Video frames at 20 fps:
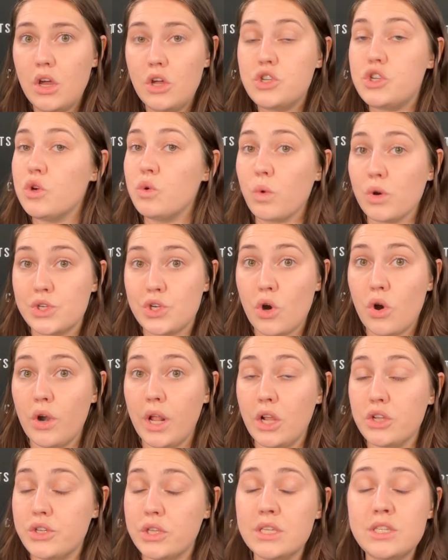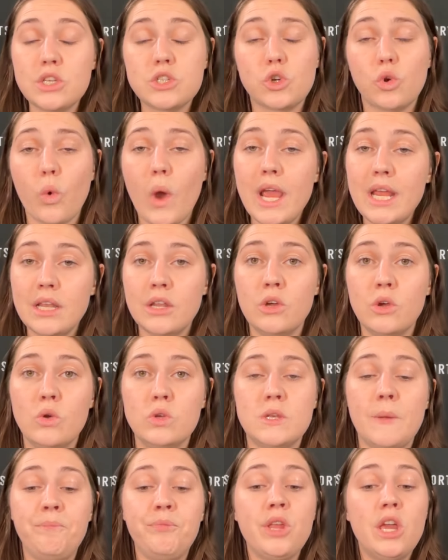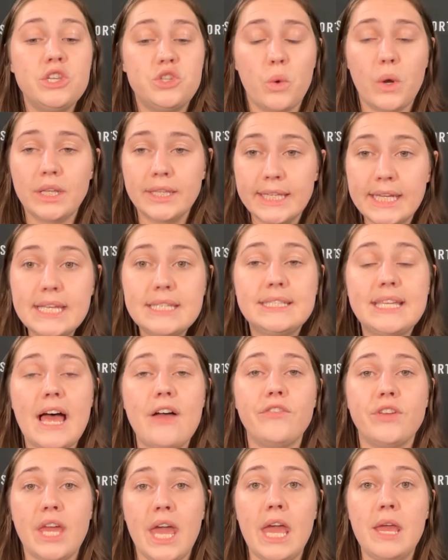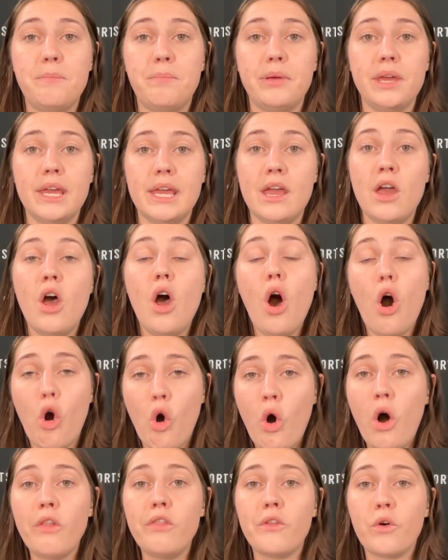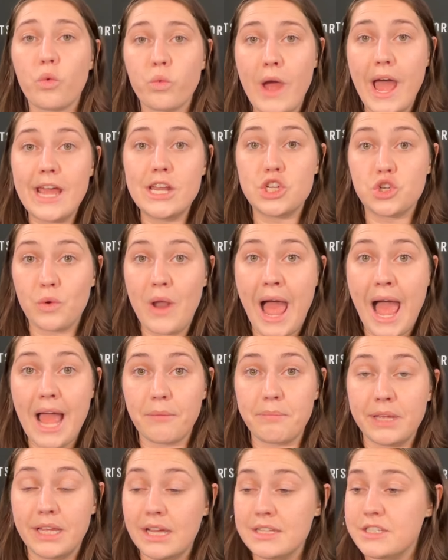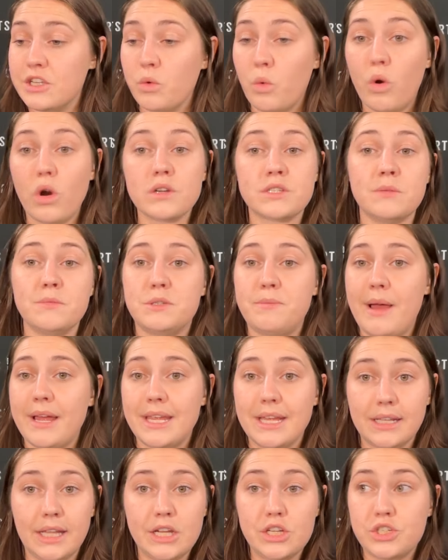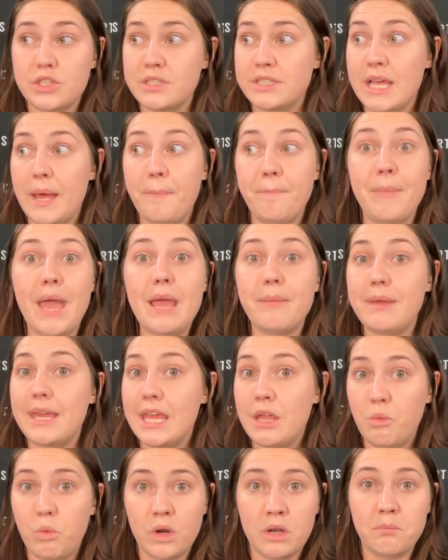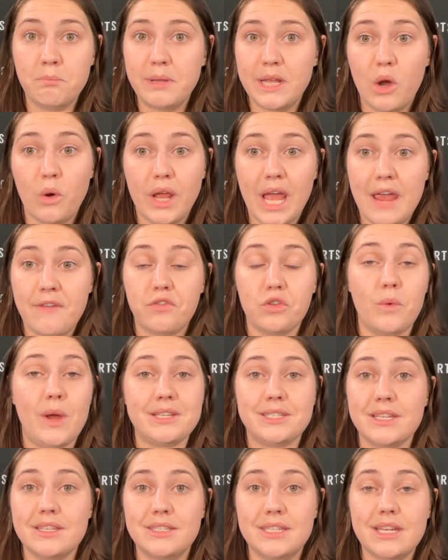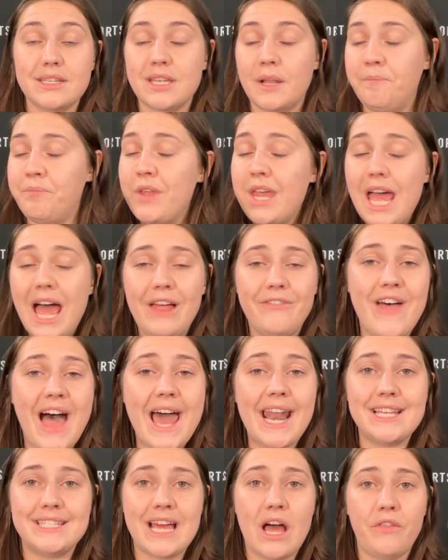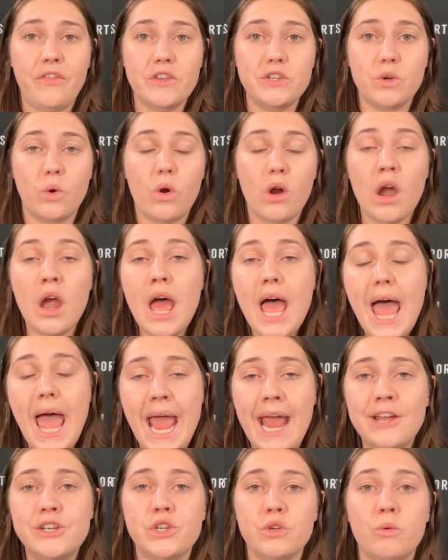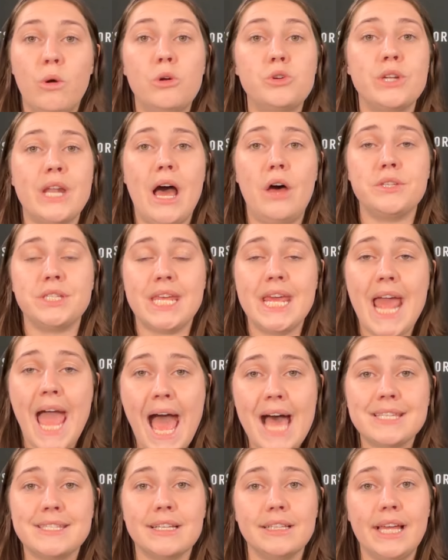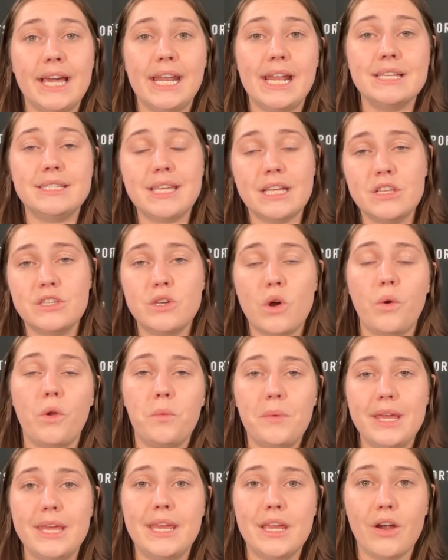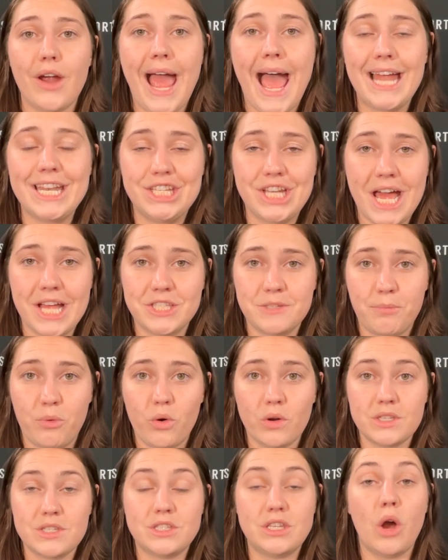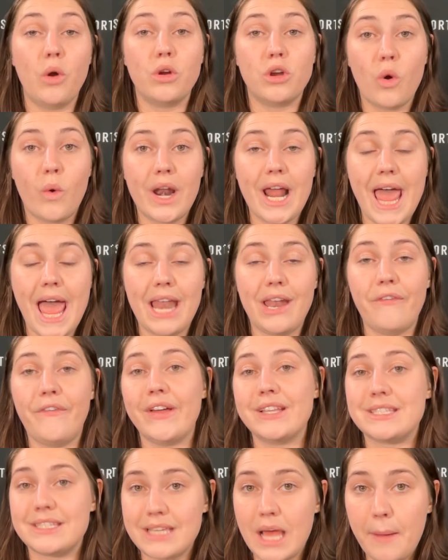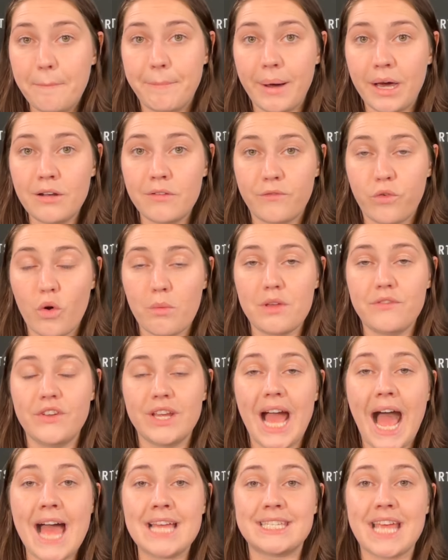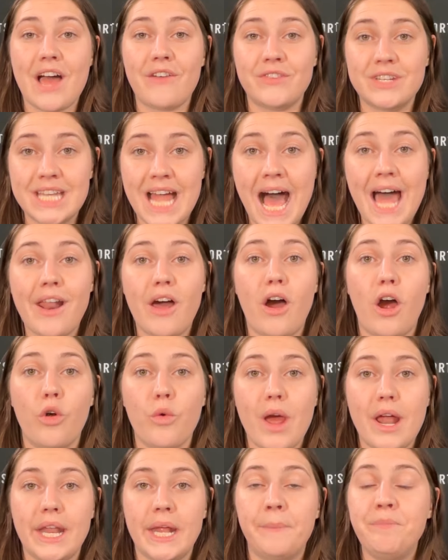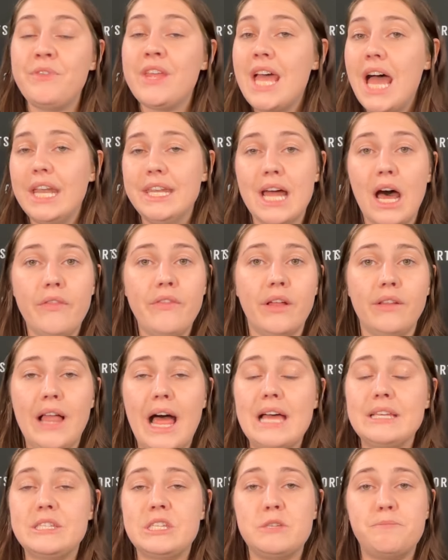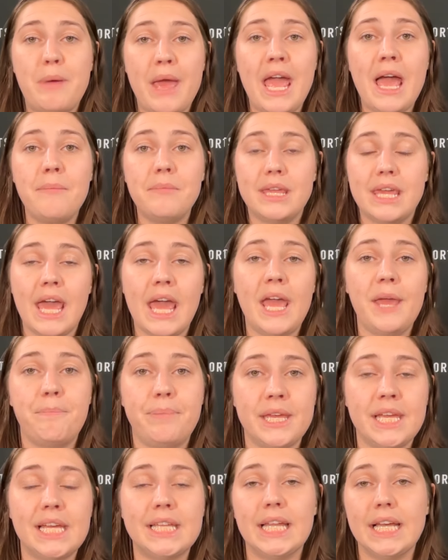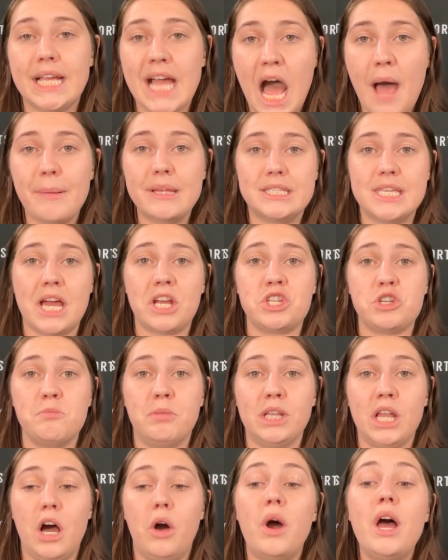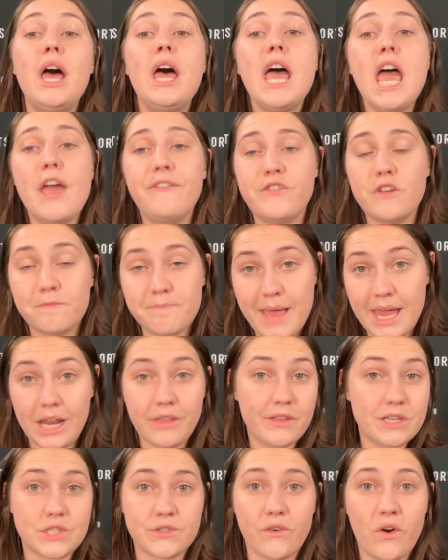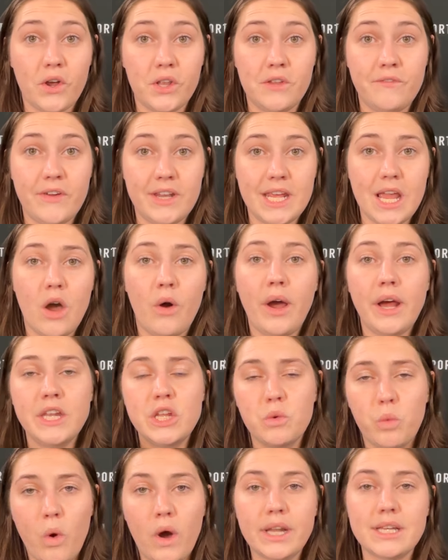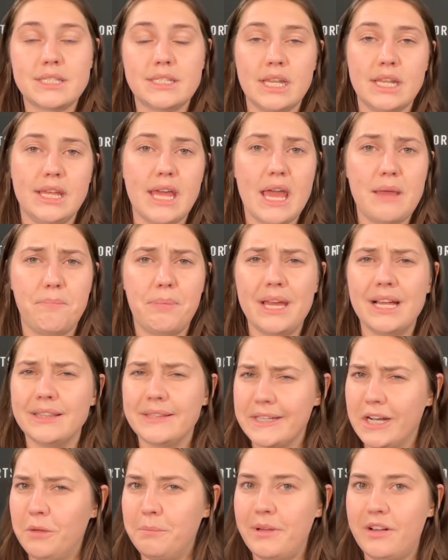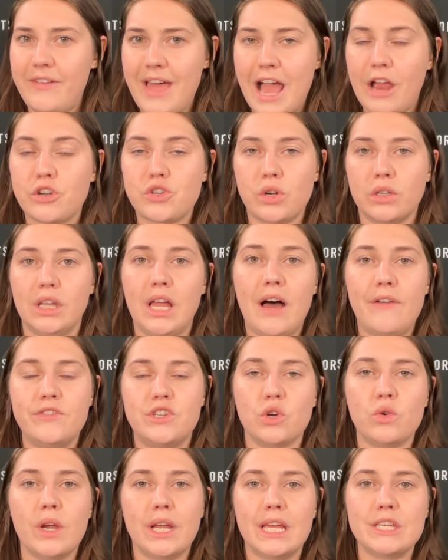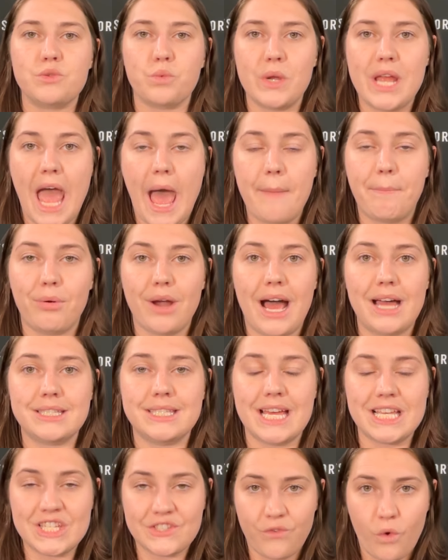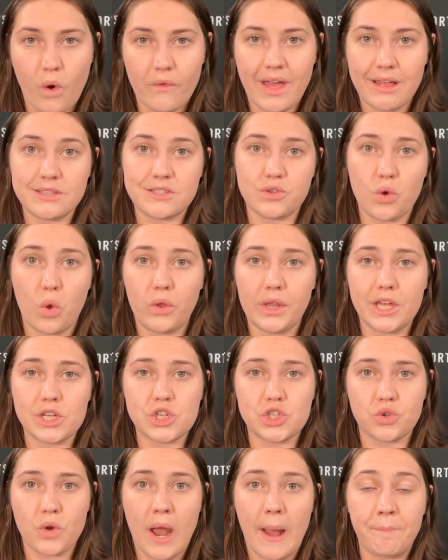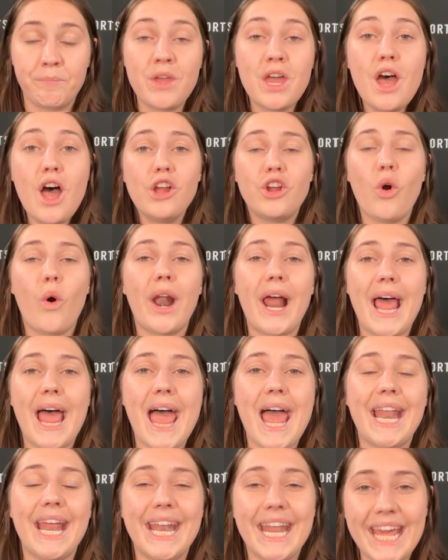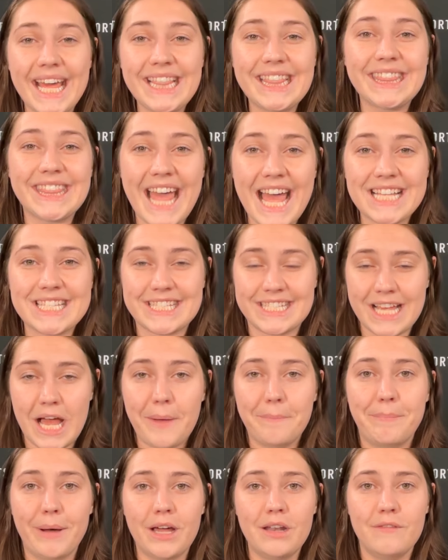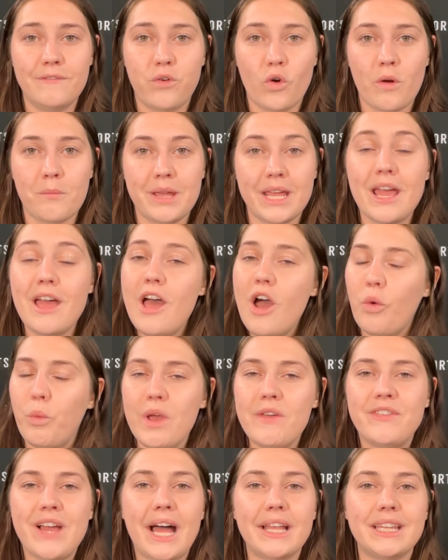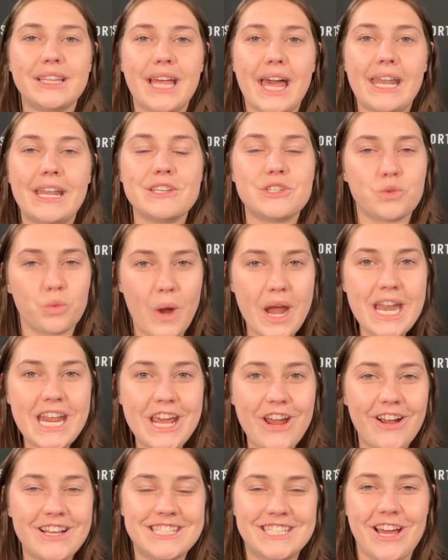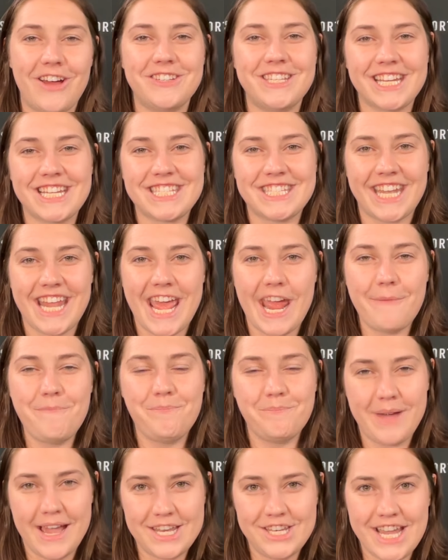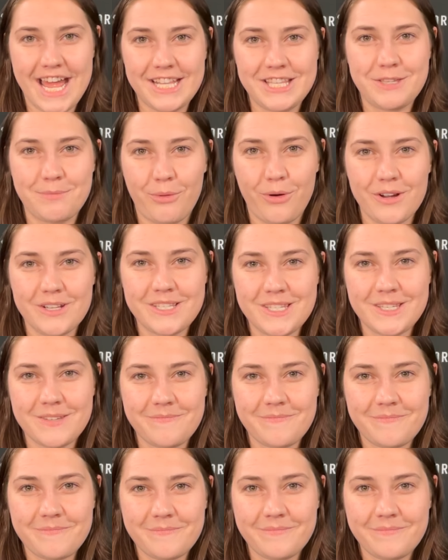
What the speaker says: to returning. So this is great news to at least have KP on the right track, because there were some speculations that maybe he wouldn't be okay for the rest of the season. That is out the door. Adrian Wojanowski has the latest, and so do we here at Chat Sports. So going ahead and hit that sub button for me if you guys have not already. Nonetheless, spam KP in the comment section below if you've made it this far in the video and you want to send KP a little bit of extra love during his rehab process for that soleus strain. Going ahead and hit that sub button for me. We've got the latest right here at Celtics Today by Chat Sports.